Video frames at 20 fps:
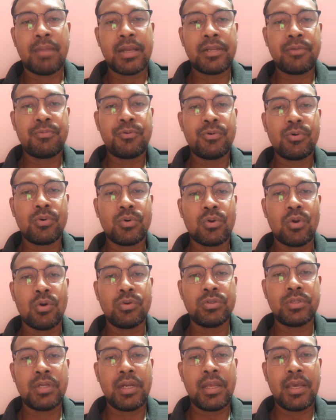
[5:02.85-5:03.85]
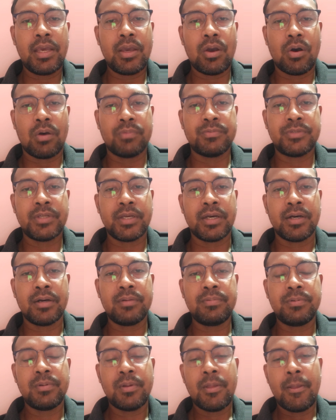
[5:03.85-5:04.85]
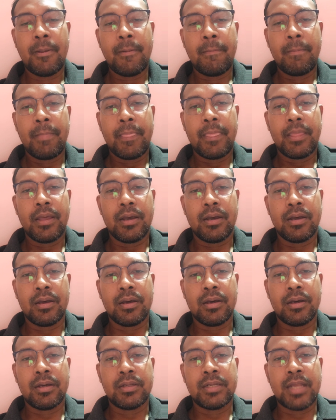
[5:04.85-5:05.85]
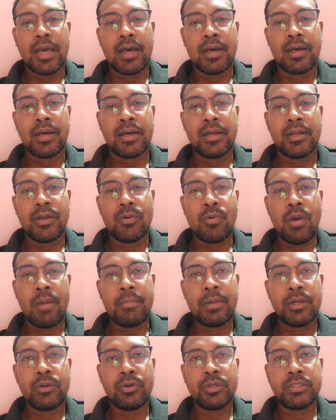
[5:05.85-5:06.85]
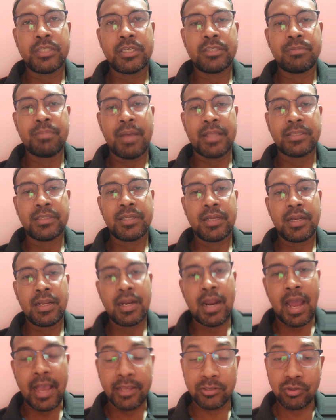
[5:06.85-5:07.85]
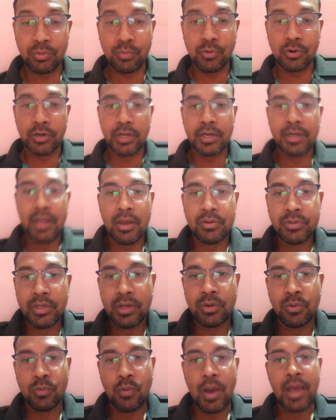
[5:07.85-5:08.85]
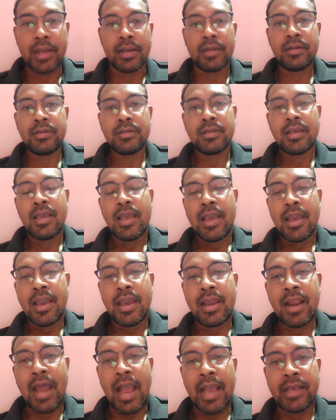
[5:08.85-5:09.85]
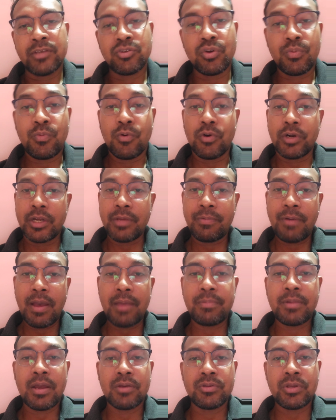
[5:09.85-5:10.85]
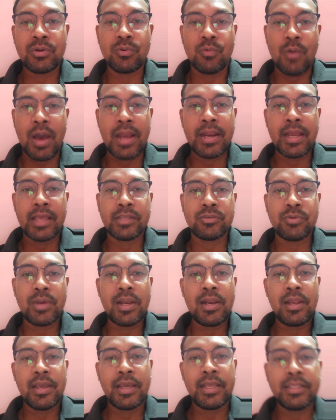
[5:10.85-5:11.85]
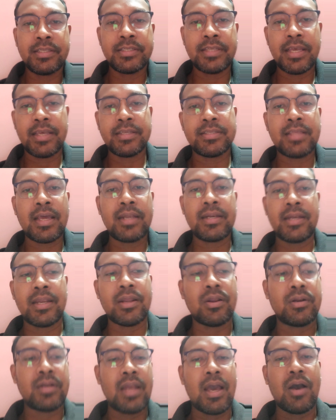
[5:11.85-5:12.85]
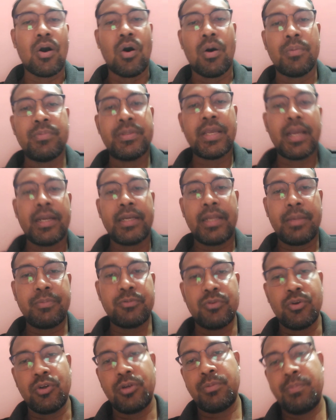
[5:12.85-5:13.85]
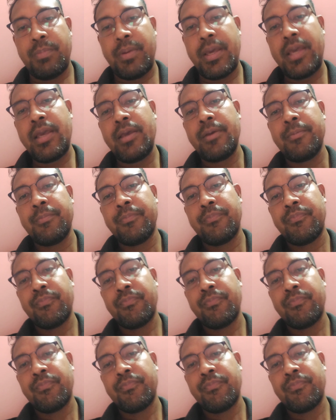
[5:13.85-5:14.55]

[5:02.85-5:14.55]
But if you closely observe the requirement which is mentioned in ISO 14001 and ISO 45001 as well, it says that the objective should be